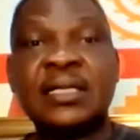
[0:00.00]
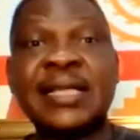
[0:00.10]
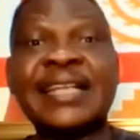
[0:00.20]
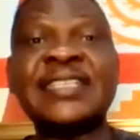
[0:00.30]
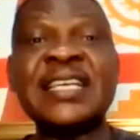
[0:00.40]

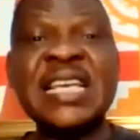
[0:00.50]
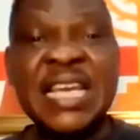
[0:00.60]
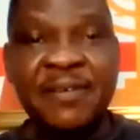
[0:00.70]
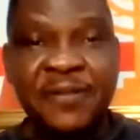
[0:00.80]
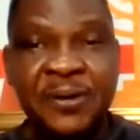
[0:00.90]
that
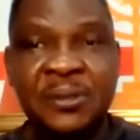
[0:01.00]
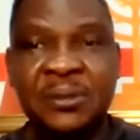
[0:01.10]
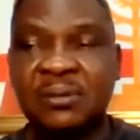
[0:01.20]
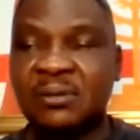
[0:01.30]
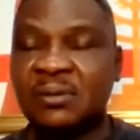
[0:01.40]

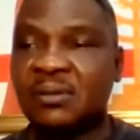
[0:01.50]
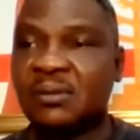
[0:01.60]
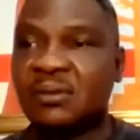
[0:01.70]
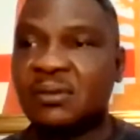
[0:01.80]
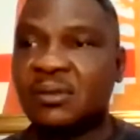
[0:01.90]
evil
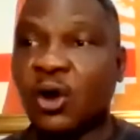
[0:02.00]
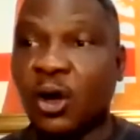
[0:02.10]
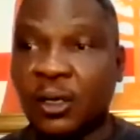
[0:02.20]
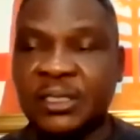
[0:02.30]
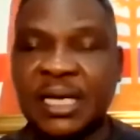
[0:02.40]

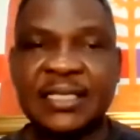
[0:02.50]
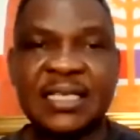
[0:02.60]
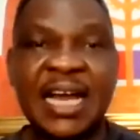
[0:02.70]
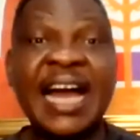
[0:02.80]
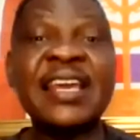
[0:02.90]

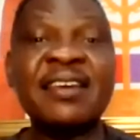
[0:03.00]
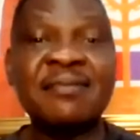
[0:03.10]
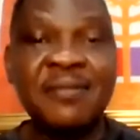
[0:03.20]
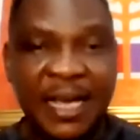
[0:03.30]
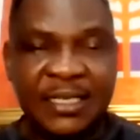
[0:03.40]
altars are
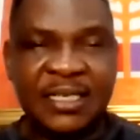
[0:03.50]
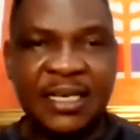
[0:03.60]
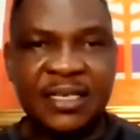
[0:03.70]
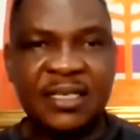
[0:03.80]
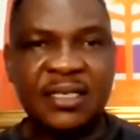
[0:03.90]

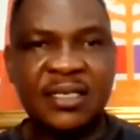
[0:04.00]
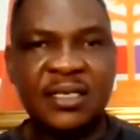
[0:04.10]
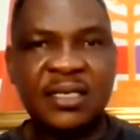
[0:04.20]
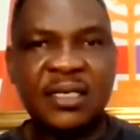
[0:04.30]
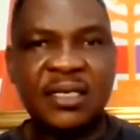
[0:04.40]
erected
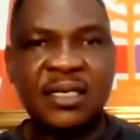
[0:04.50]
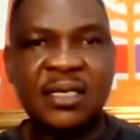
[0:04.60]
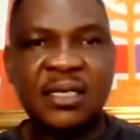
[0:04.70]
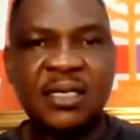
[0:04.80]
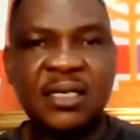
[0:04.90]

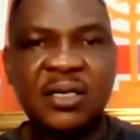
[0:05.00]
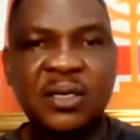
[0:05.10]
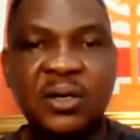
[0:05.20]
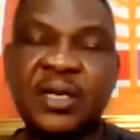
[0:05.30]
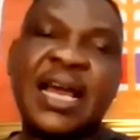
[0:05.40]

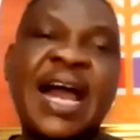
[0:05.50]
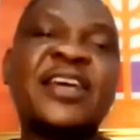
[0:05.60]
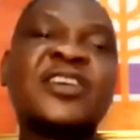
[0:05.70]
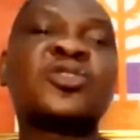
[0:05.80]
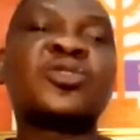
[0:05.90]
on the
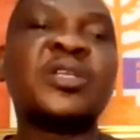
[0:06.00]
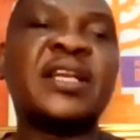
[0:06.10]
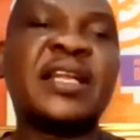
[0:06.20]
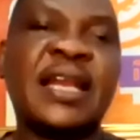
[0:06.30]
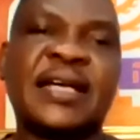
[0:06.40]
highest throne
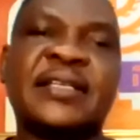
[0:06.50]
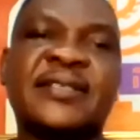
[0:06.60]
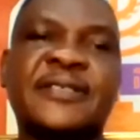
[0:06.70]
in the land.